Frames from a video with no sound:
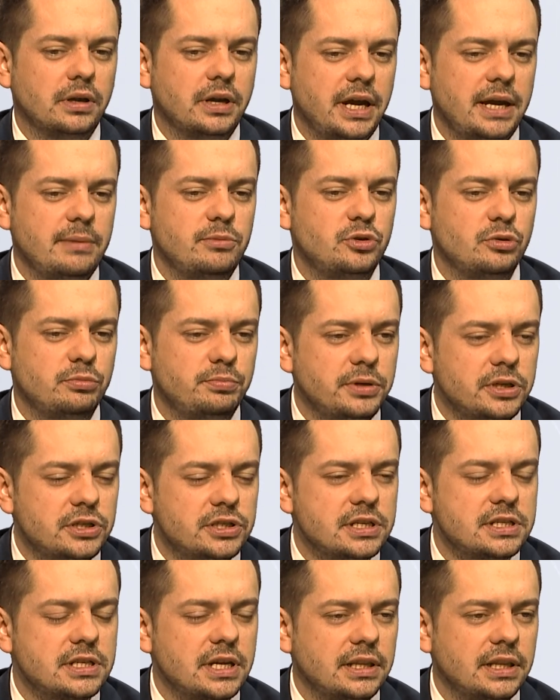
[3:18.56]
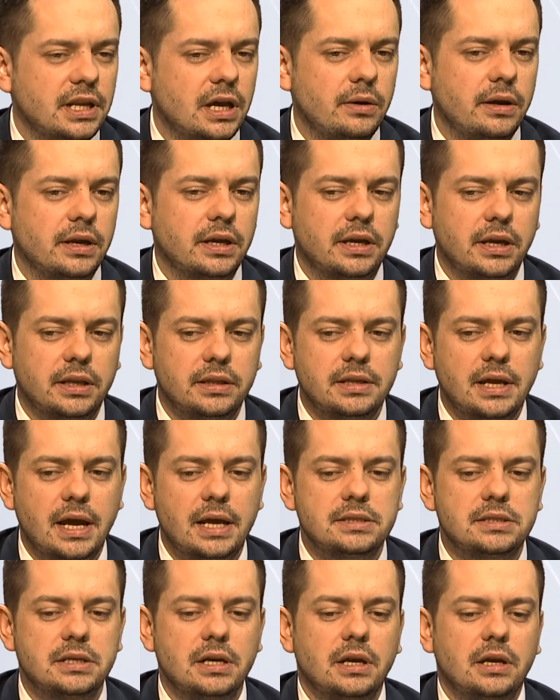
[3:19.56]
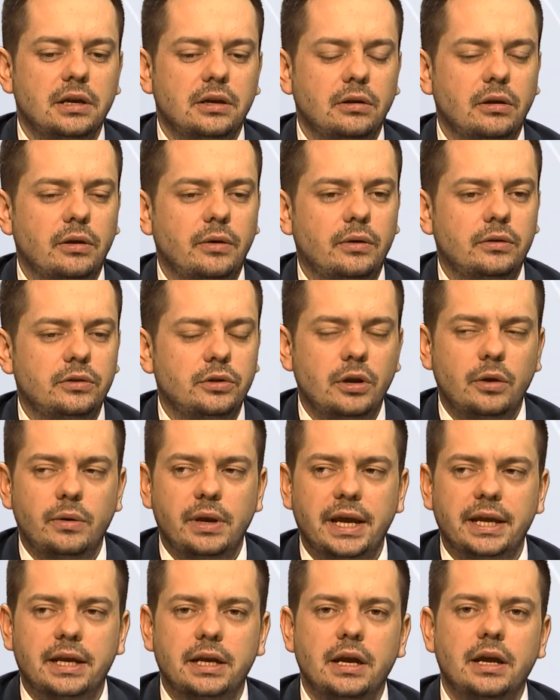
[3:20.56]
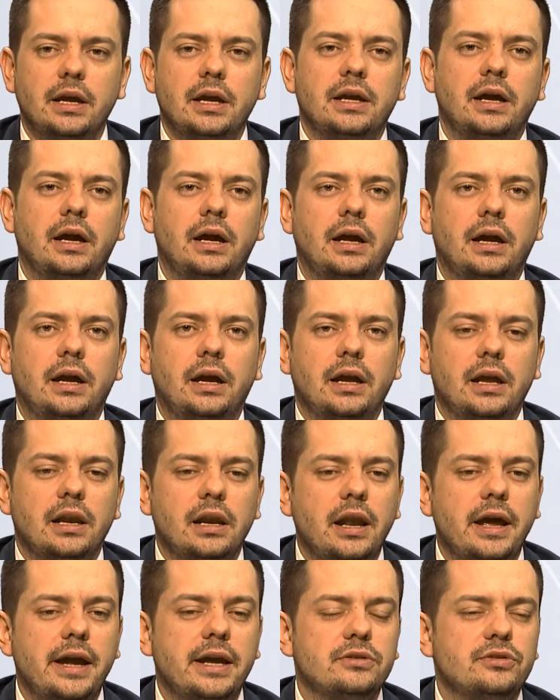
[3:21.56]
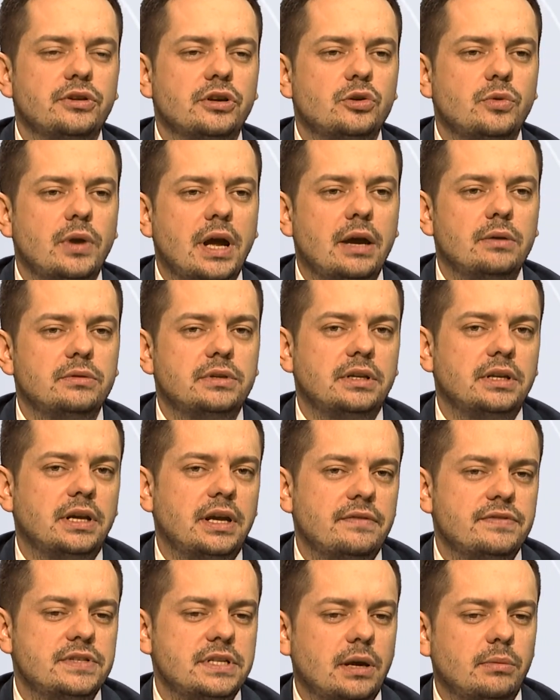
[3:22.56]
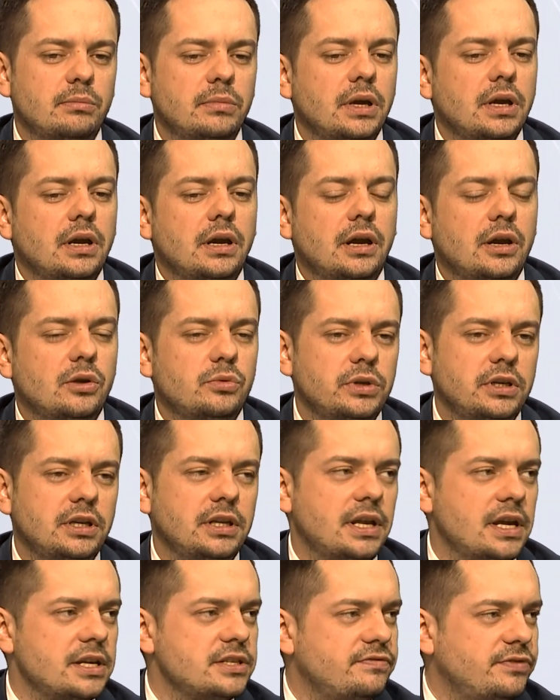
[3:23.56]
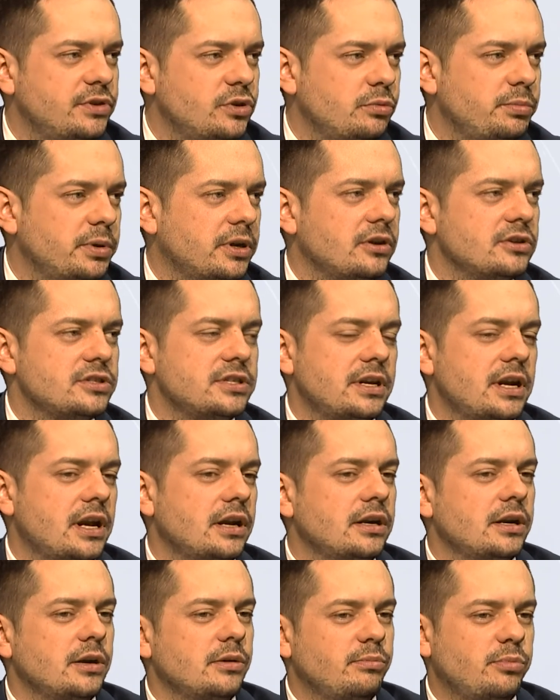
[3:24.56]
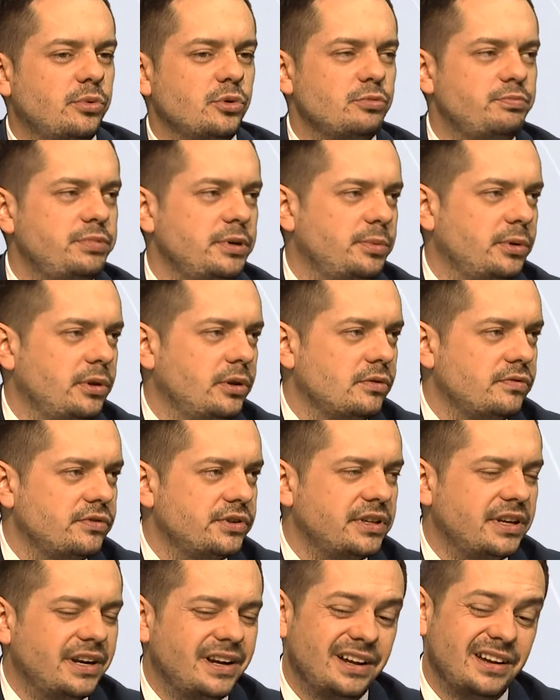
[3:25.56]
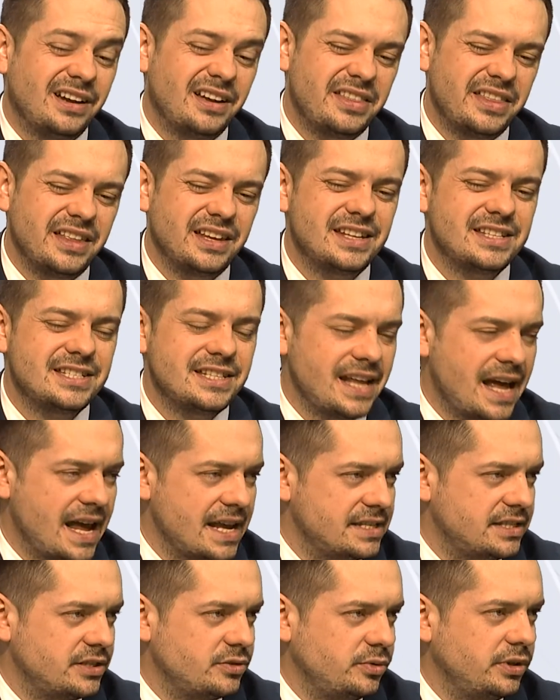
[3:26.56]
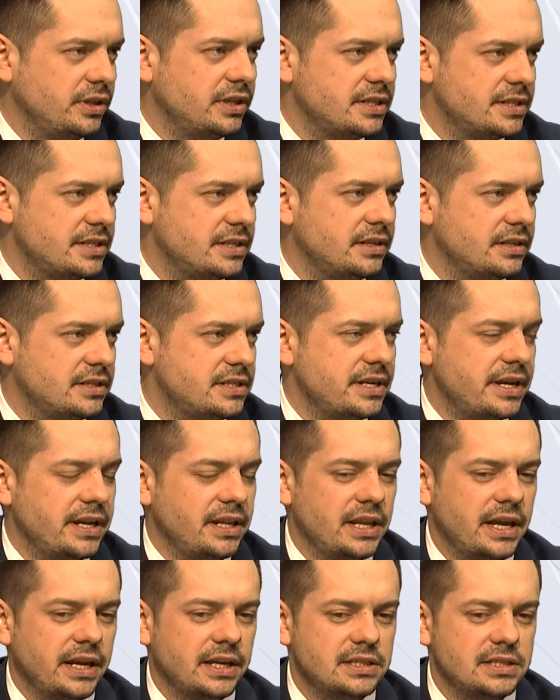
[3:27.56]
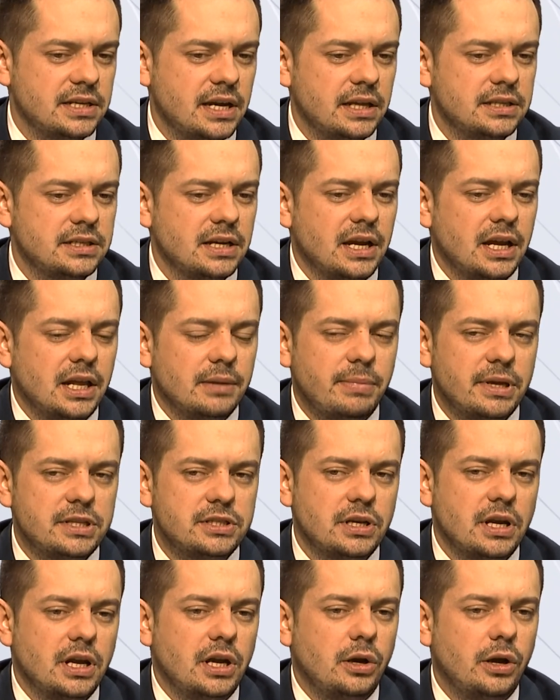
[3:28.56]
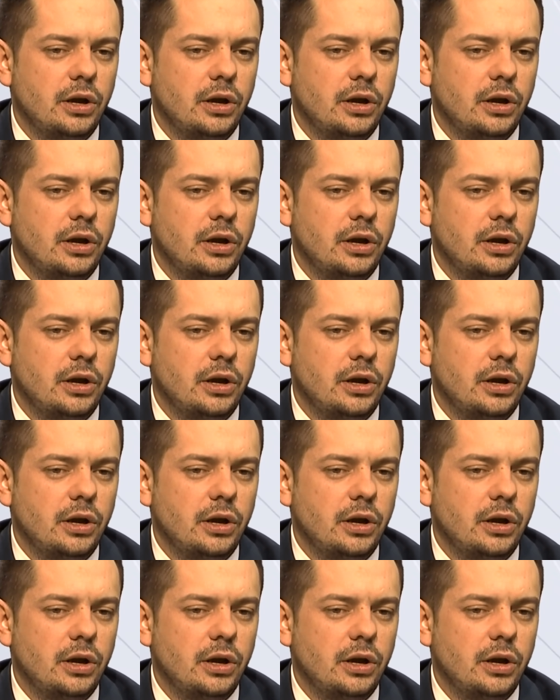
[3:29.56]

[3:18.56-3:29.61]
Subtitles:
came to beaches, and now I cannot, lay on the ground and have some really nice view because there are poor people over there. I think it's nasty, really, saying like that. But